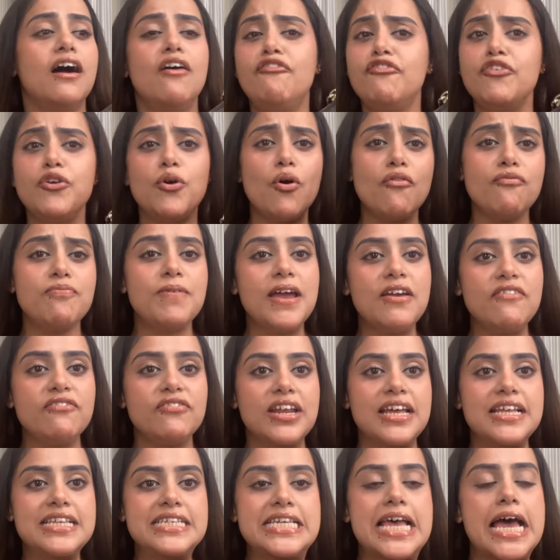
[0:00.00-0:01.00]
a few of my
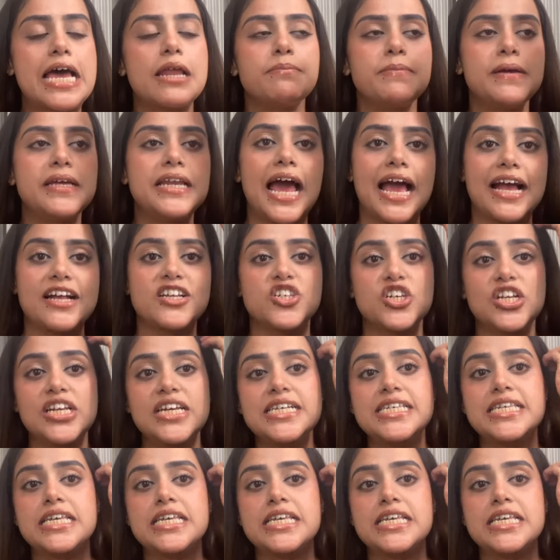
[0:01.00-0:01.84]
friends had been actually